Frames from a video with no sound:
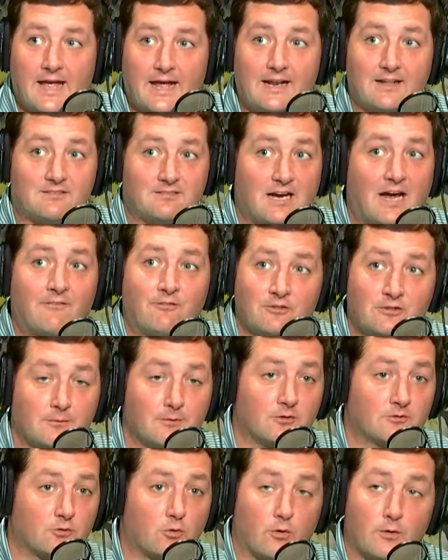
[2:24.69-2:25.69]
And it's time for
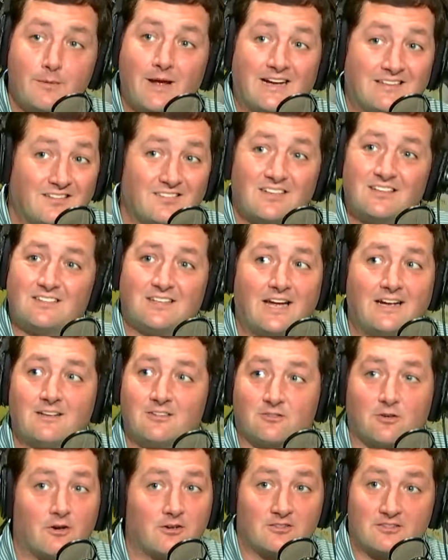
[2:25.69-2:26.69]
some of those cornerbacks, as he said,
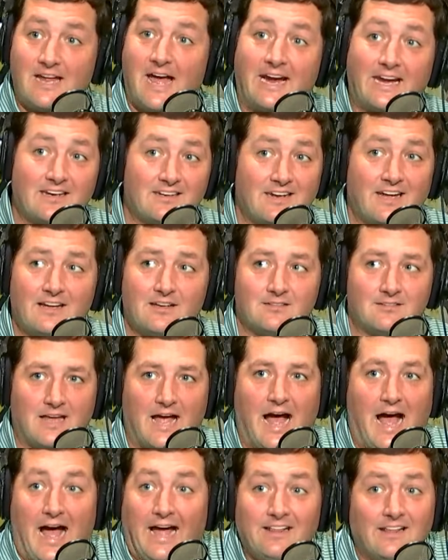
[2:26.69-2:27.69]
to start stacking days.
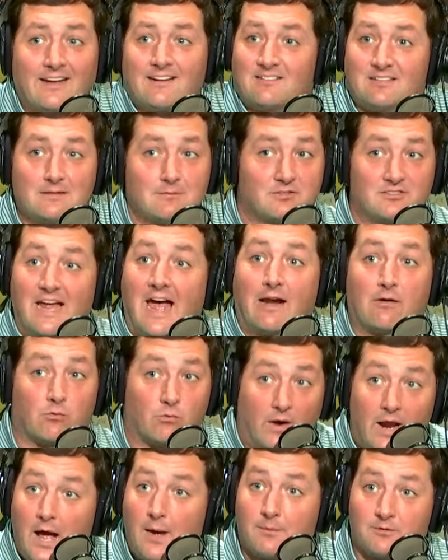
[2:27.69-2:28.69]
I'd like to see them stack
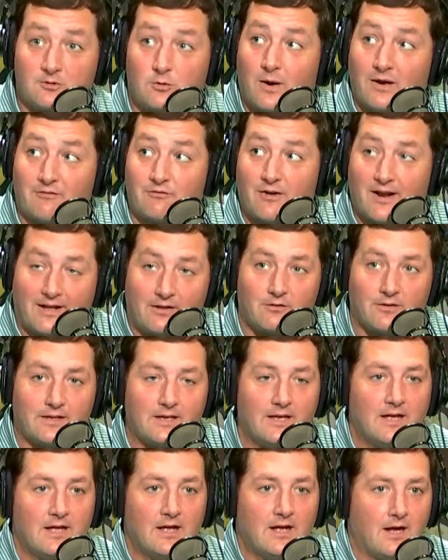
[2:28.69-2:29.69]
reps, quite
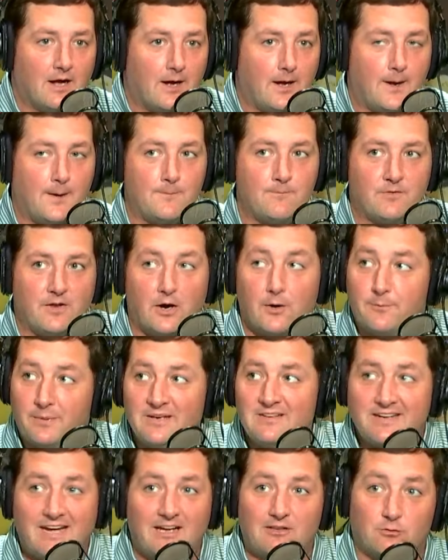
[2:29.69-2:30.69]
frankly. There have
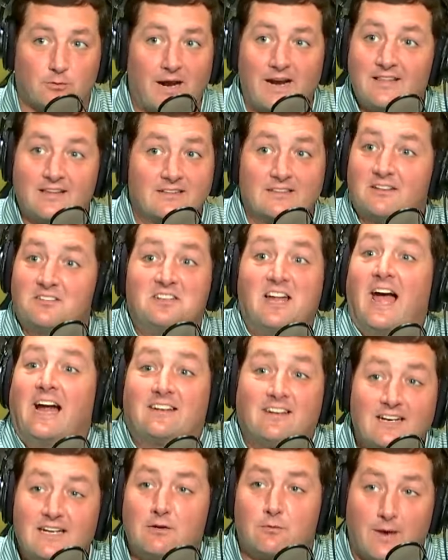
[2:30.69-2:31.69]
been days where I didn't think they
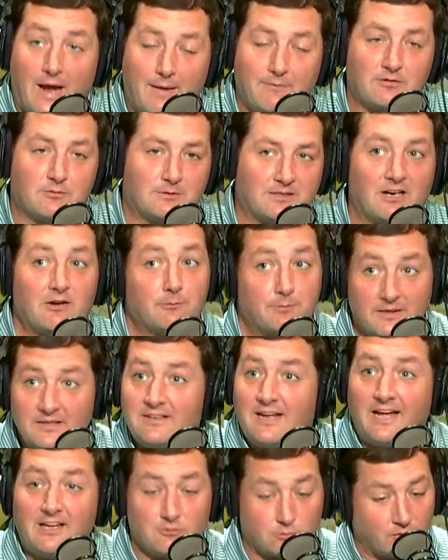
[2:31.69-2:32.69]
stacked any reps, but there have
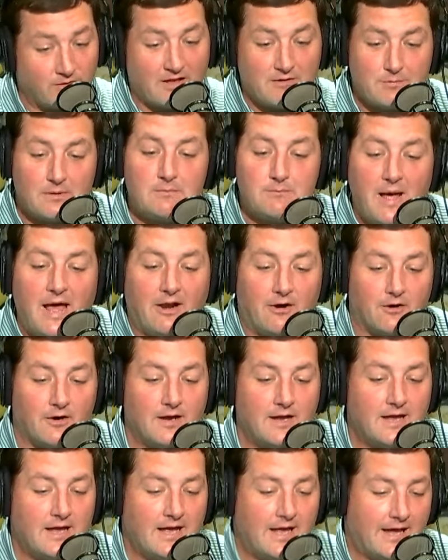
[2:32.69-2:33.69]
been days where they've been better.
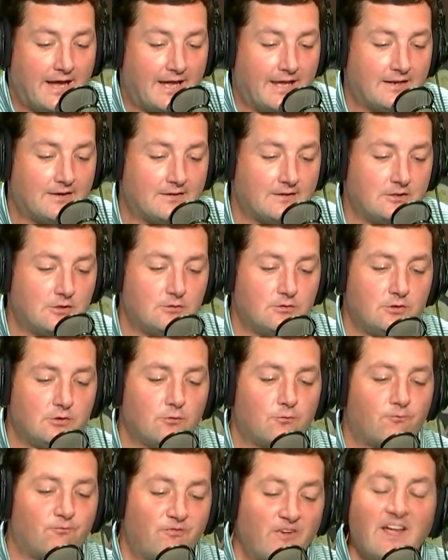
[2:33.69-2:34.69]
And
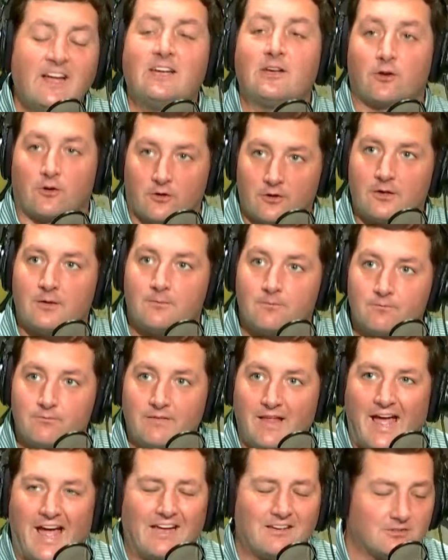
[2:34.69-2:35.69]
you figured,
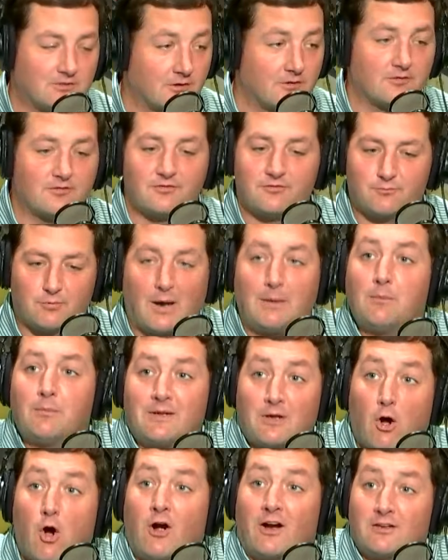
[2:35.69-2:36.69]
as of
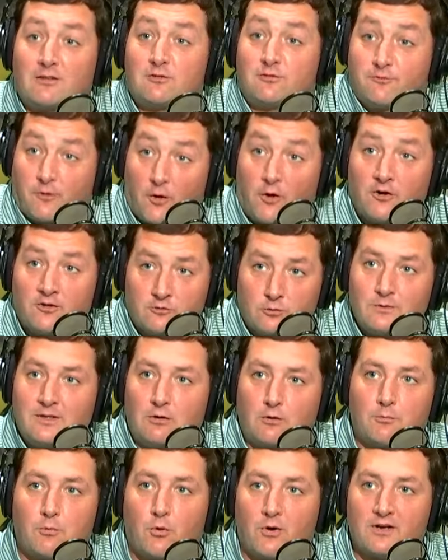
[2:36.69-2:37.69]
probably August 1st when
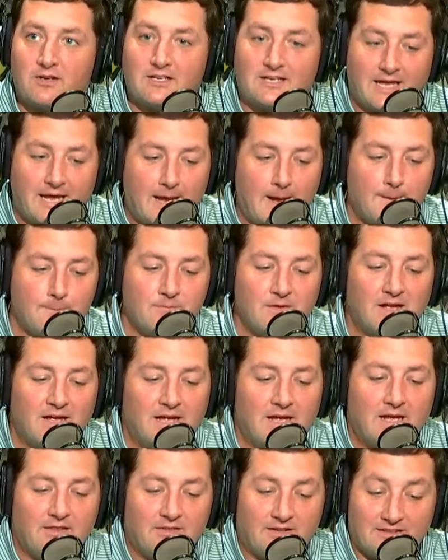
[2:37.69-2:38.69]
they reported to camp,
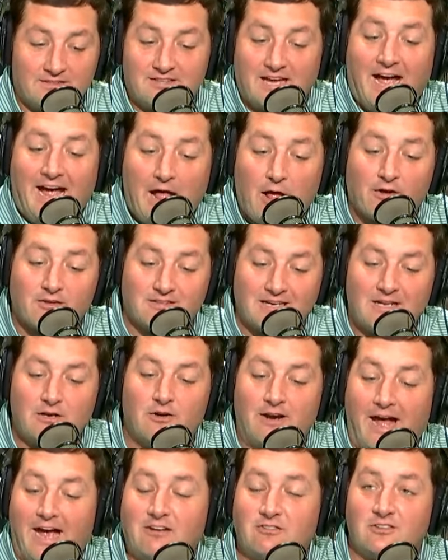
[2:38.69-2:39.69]
that Zy
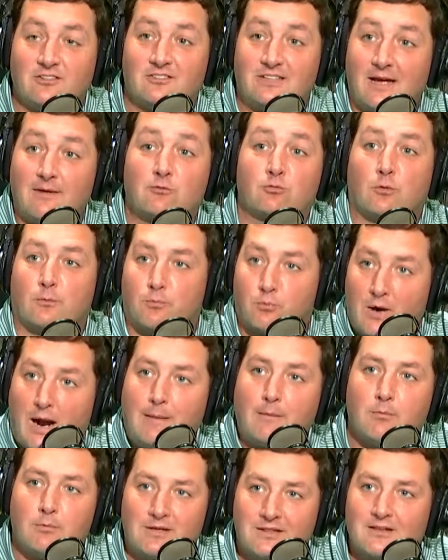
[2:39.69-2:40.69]
Alexander and Ashton Stamps were
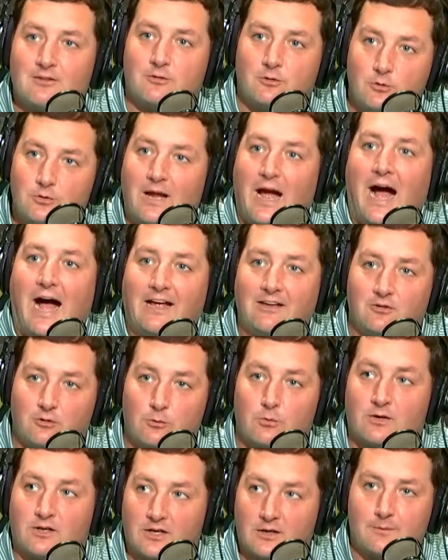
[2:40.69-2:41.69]
probably the two guys
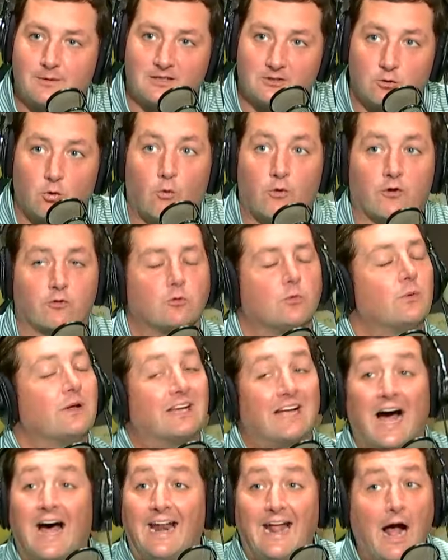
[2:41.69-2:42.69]
who were going to be the corners. Well,
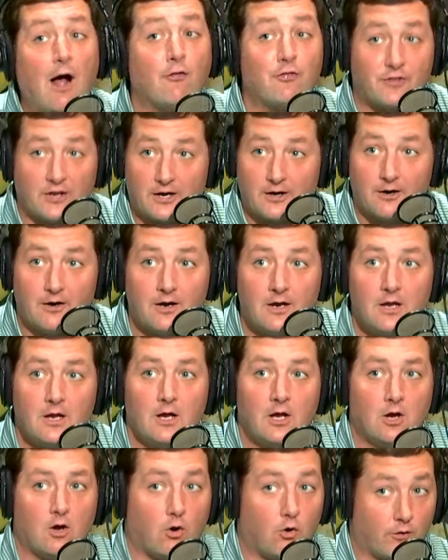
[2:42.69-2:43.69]
we got out there
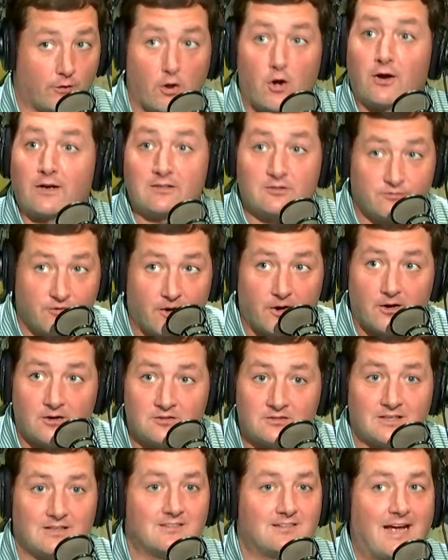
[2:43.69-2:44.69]
on August
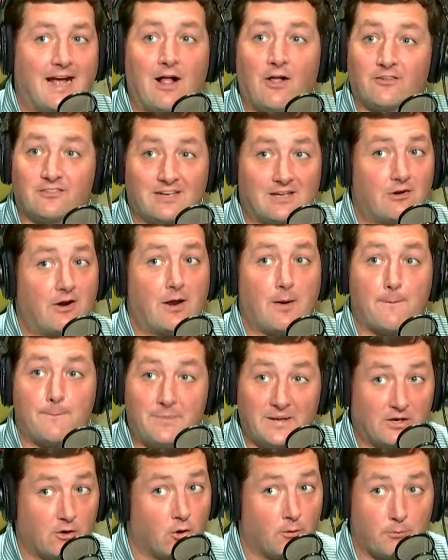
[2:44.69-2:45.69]
1st, and Zy Alexander had a
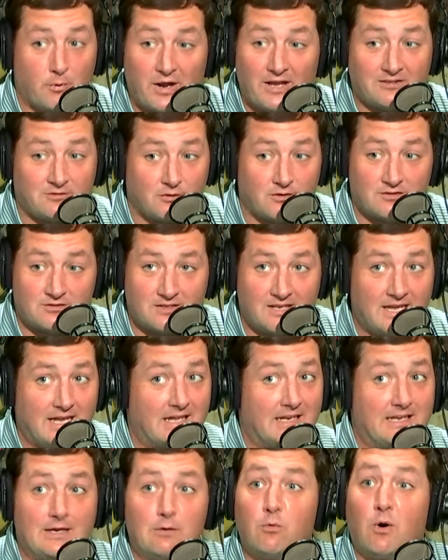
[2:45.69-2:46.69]
big old brace on his
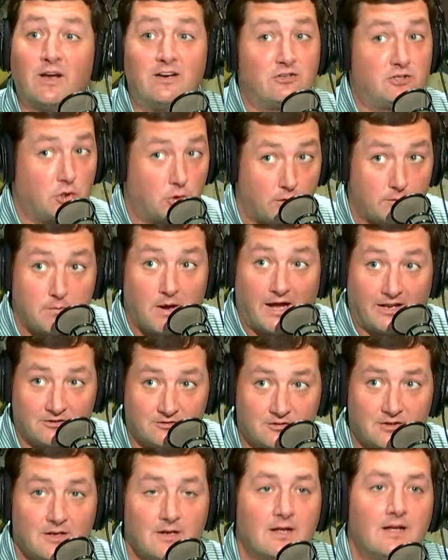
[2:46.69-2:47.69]
knee, and he wasn't doing
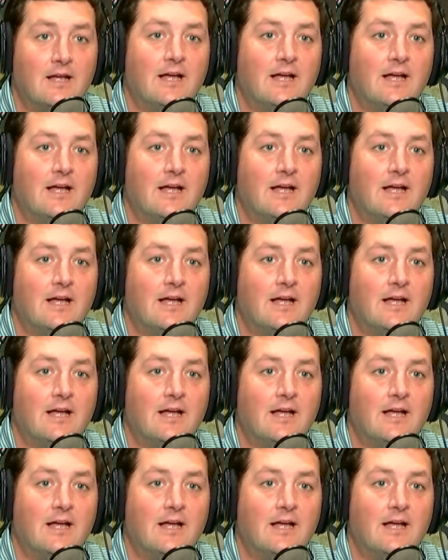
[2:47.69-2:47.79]
much.